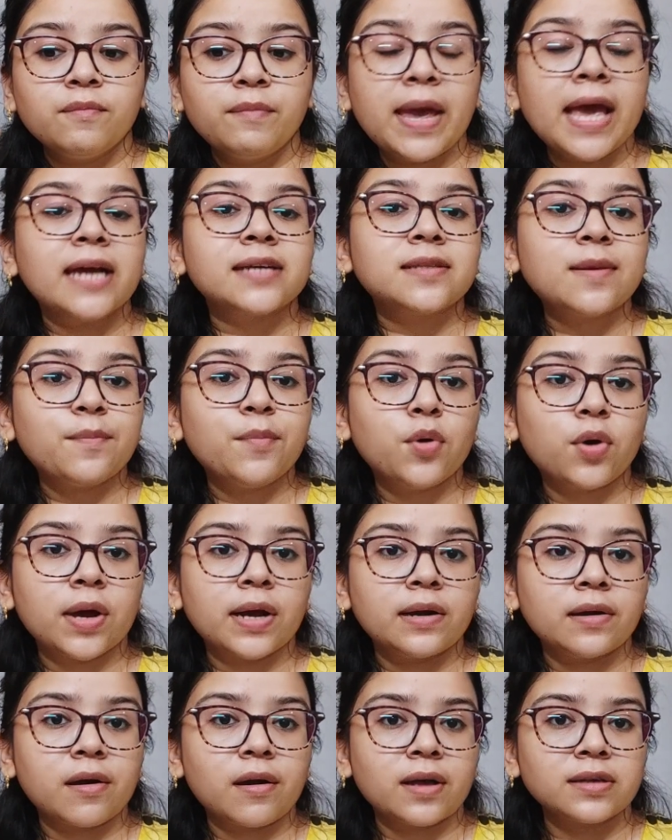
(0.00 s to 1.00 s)
make the book
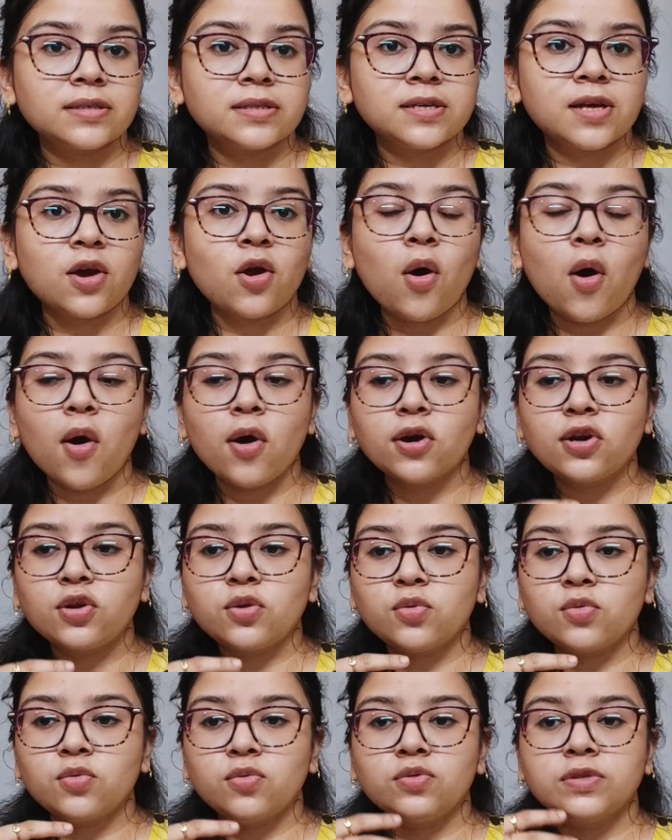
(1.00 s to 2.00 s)
interesting or
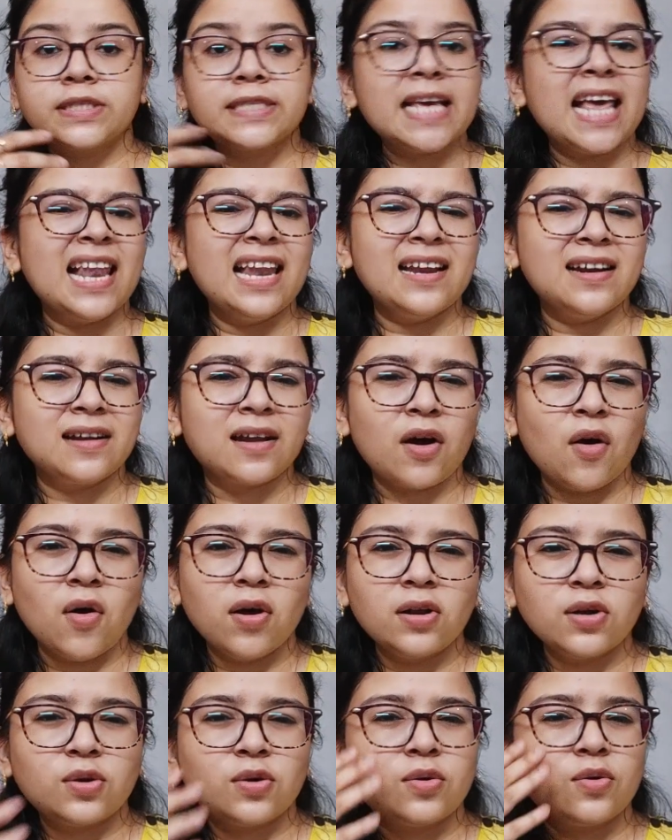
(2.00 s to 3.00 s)
to sell it
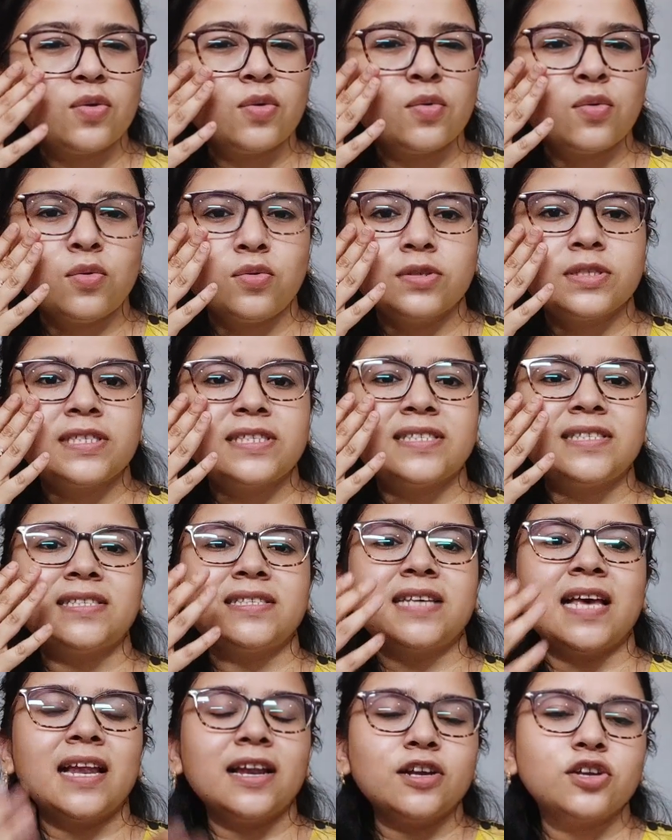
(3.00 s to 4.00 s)

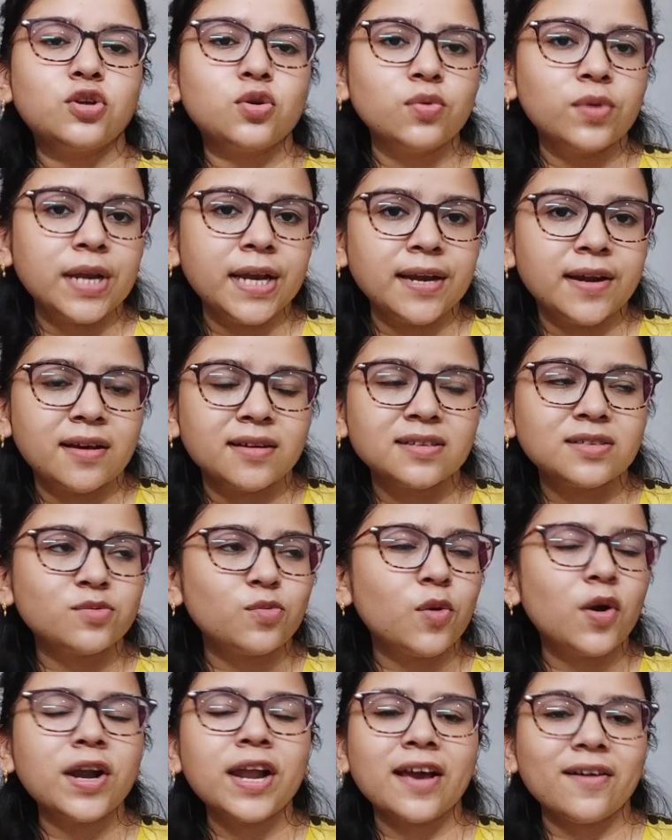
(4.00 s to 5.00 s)
to readers,
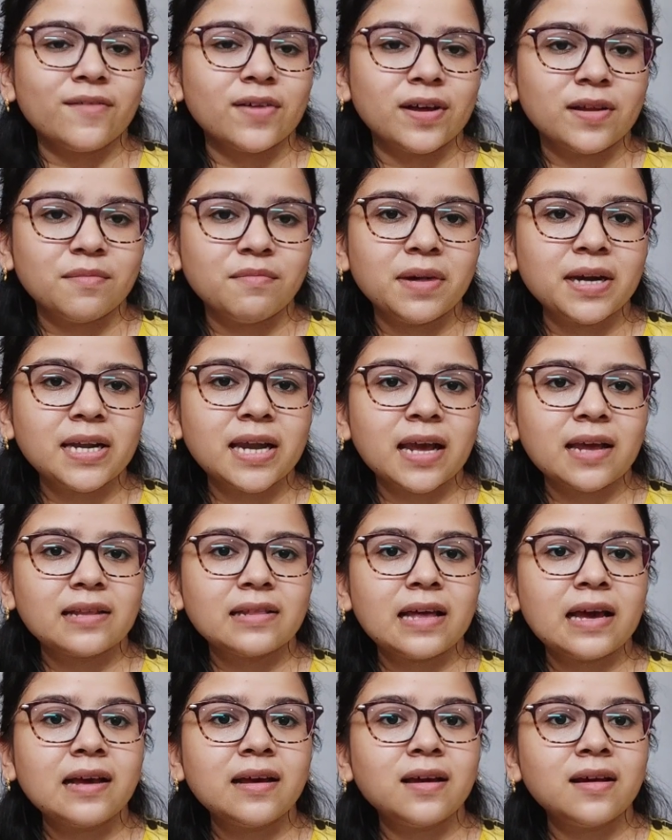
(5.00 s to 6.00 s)
whatever, but
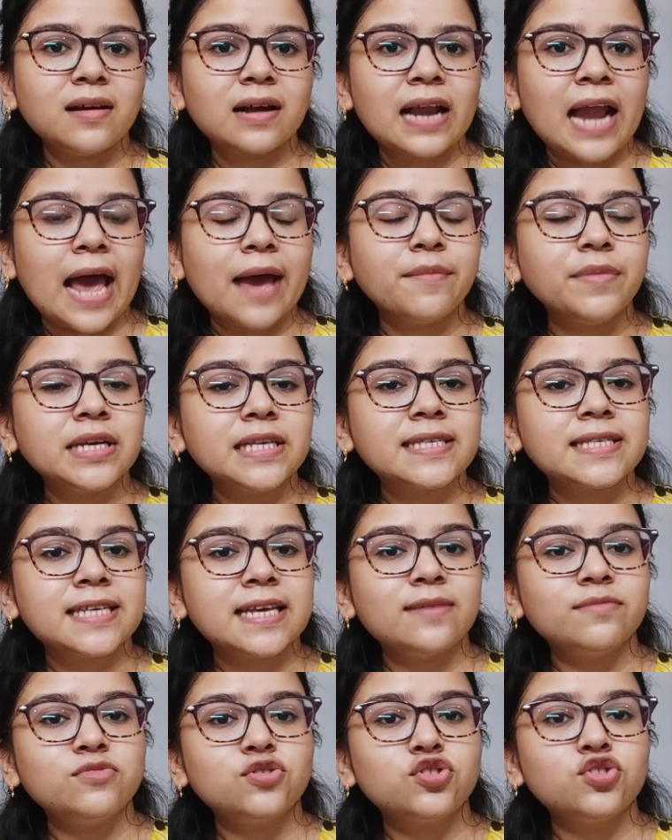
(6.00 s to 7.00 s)
the climax
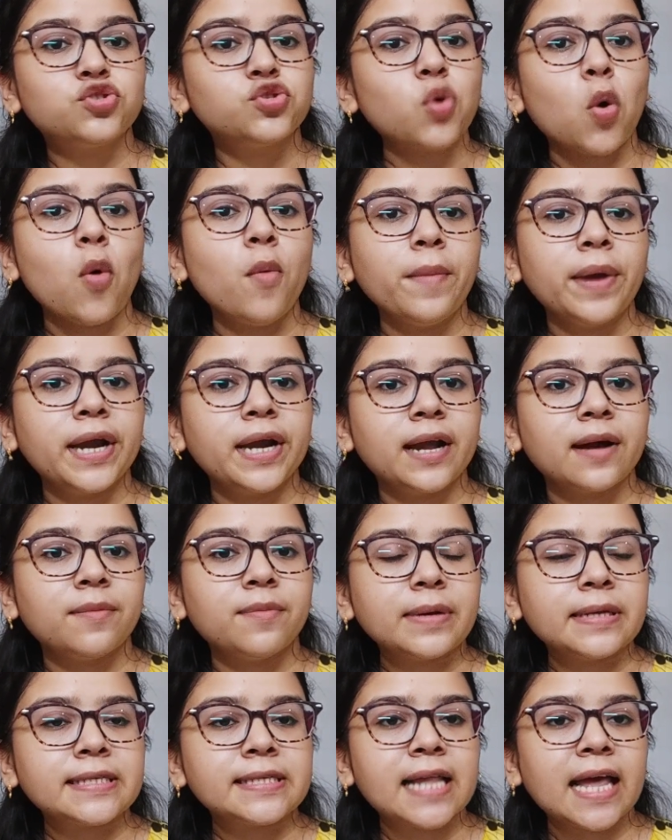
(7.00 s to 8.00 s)
seems so made
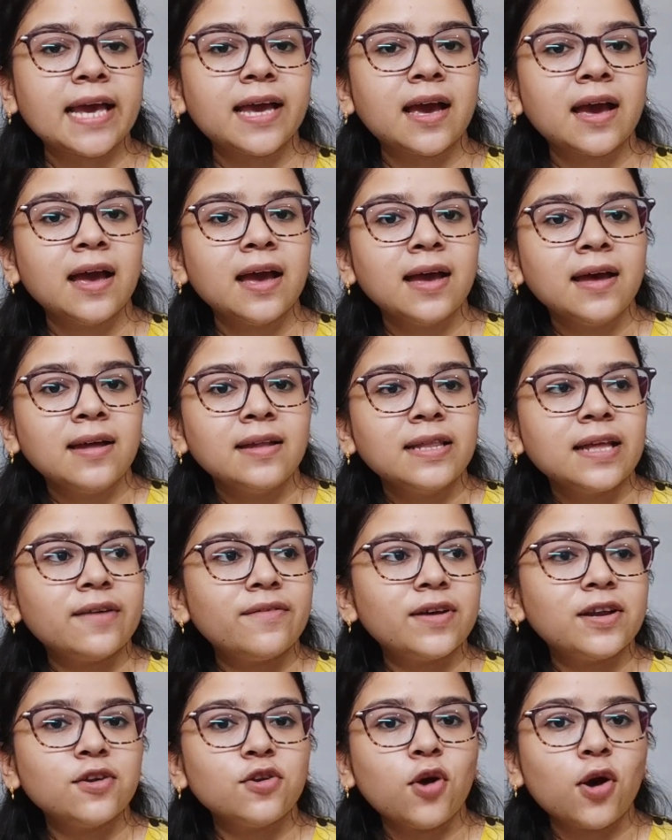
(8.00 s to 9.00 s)
up. It's like they
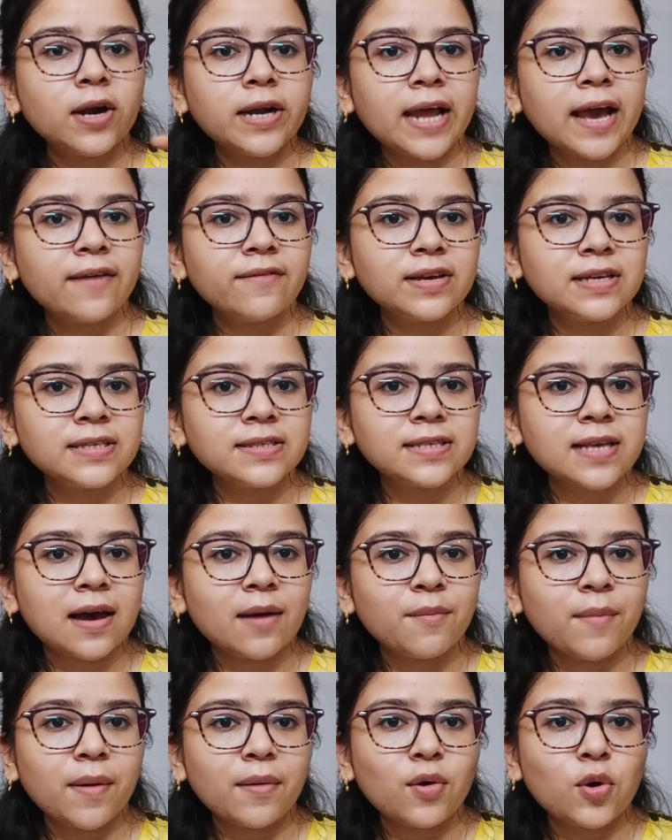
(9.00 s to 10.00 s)
were not having
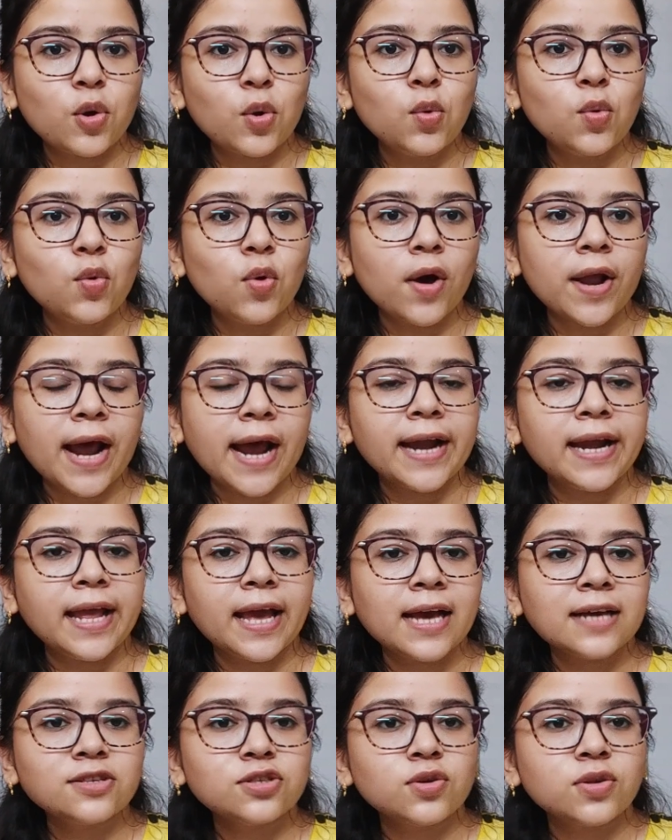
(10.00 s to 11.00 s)
some clue or
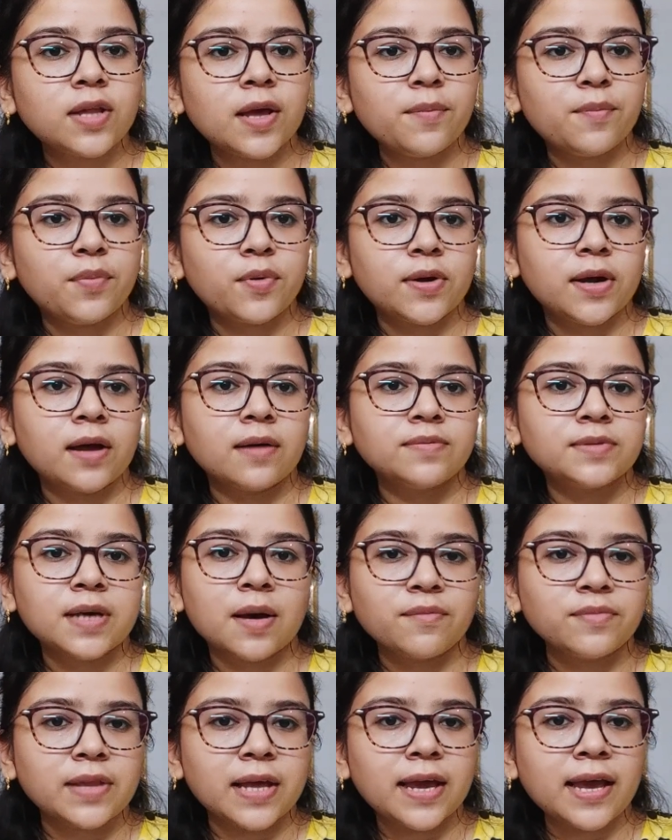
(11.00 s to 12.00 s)
idea, so they put up
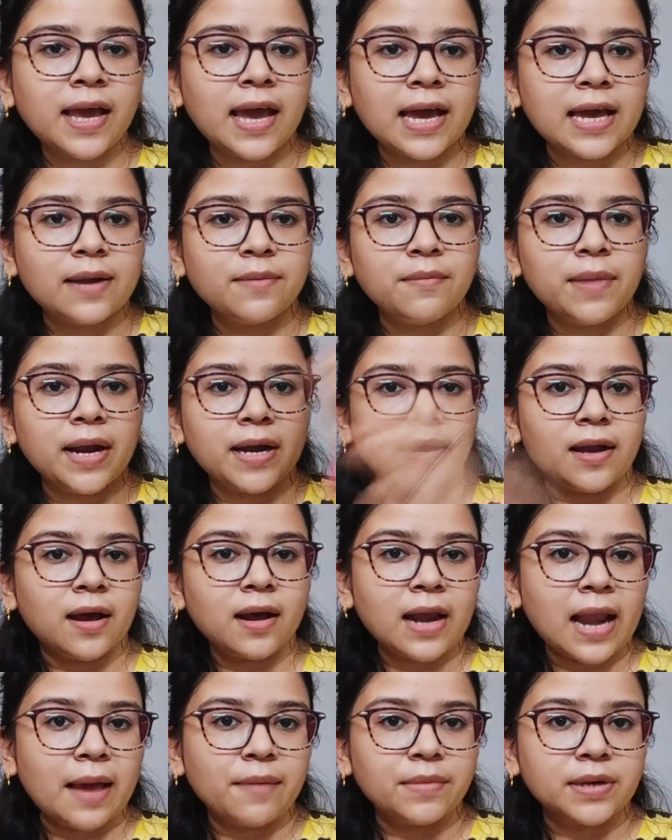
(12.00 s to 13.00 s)
something and made the
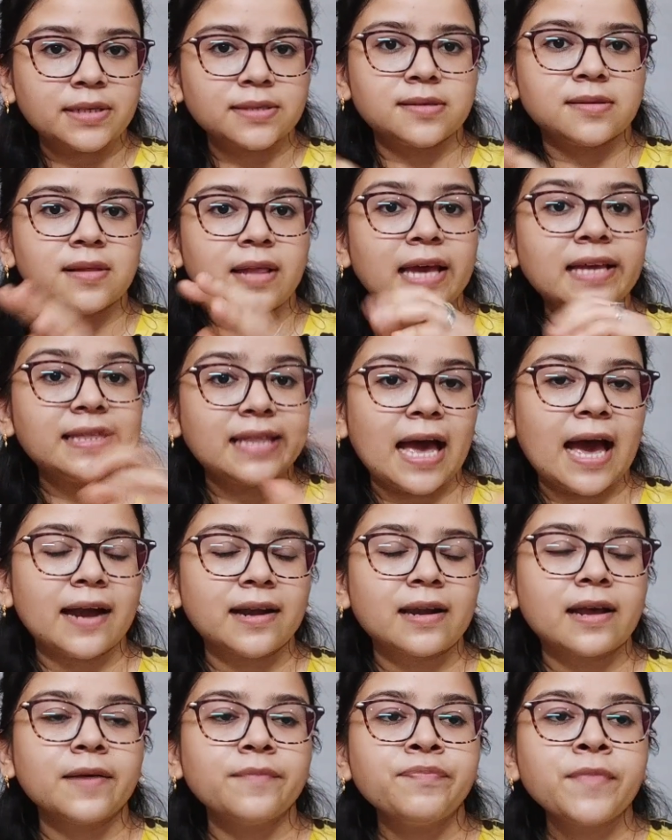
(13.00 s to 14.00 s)
climax like that.